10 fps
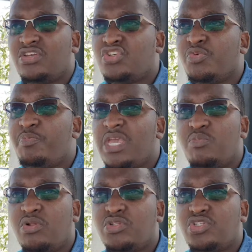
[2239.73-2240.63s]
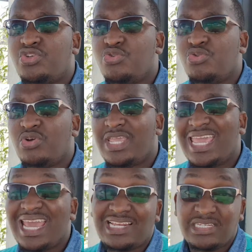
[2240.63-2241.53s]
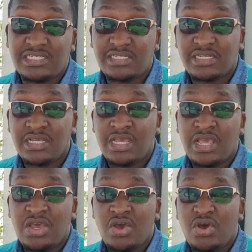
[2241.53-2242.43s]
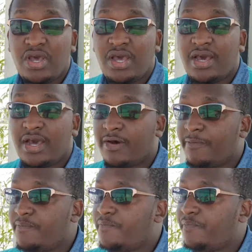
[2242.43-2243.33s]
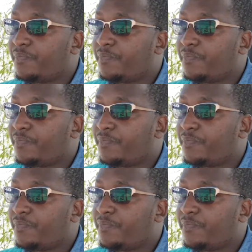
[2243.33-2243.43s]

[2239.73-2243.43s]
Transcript: to be able to get videos